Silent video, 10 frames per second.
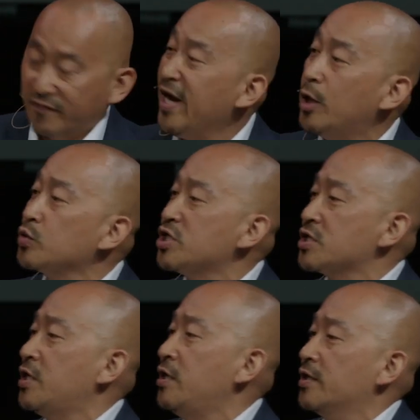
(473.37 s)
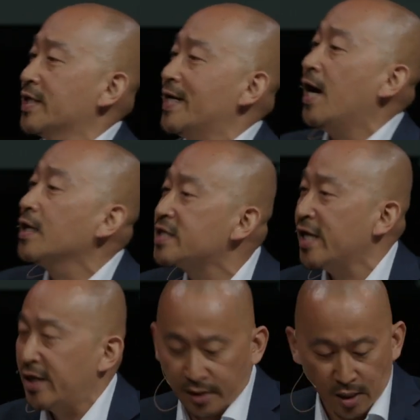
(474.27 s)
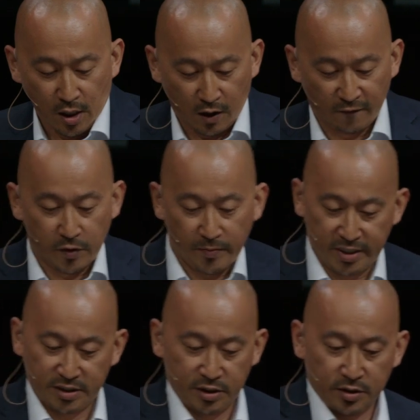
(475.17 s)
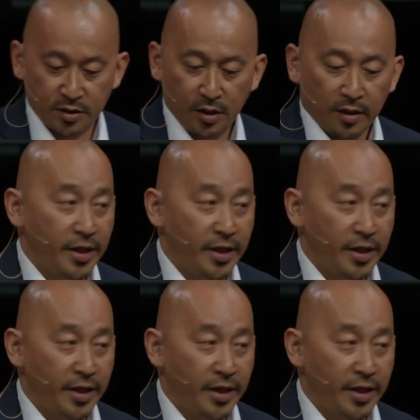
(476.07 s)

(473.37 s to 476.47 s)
they don't just hear the content of the message.